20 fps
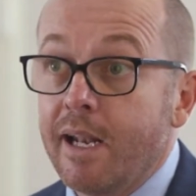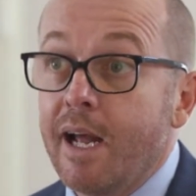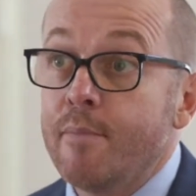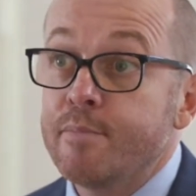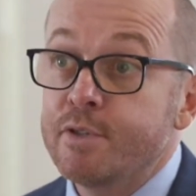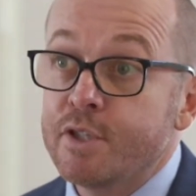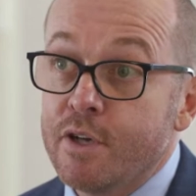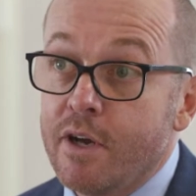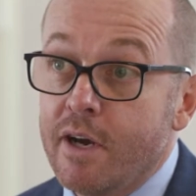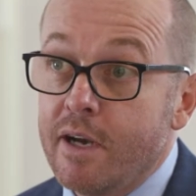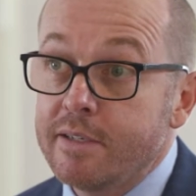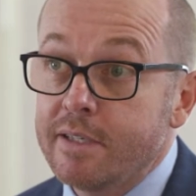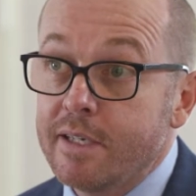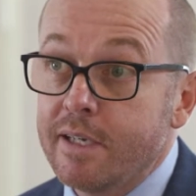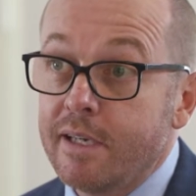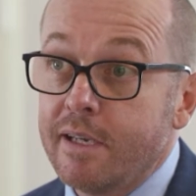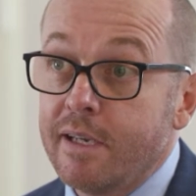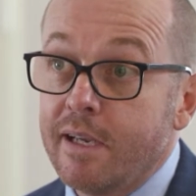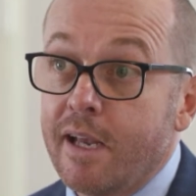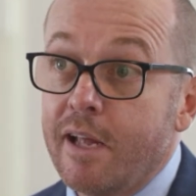
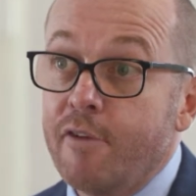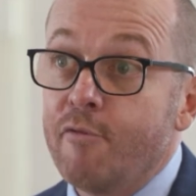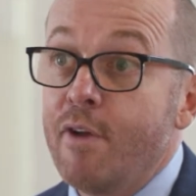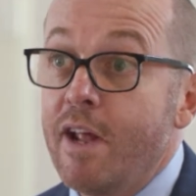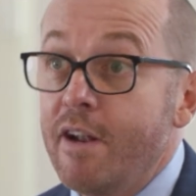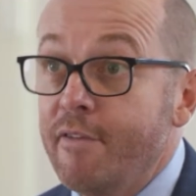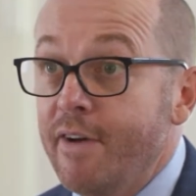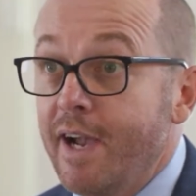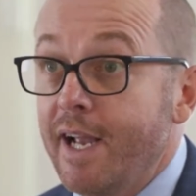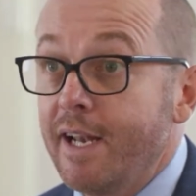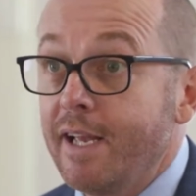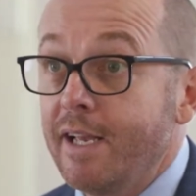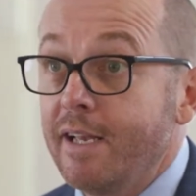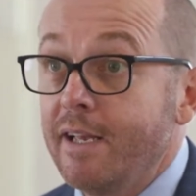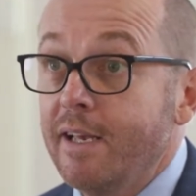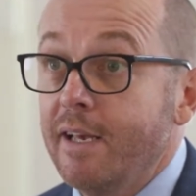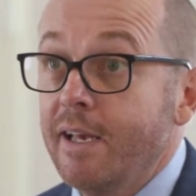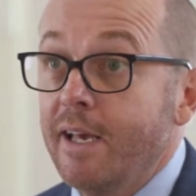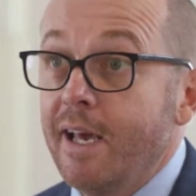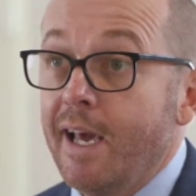upsizing and renovating,
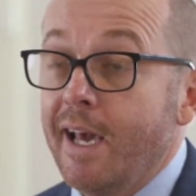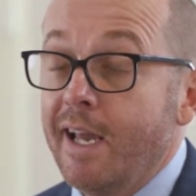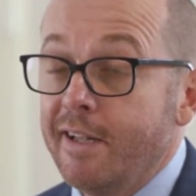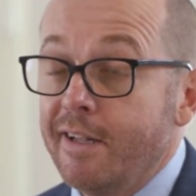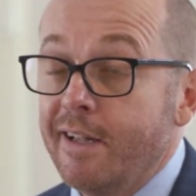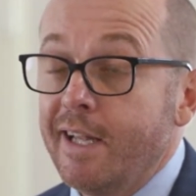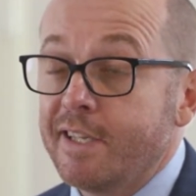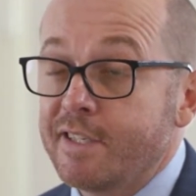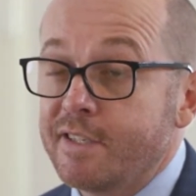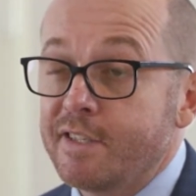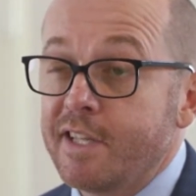and let's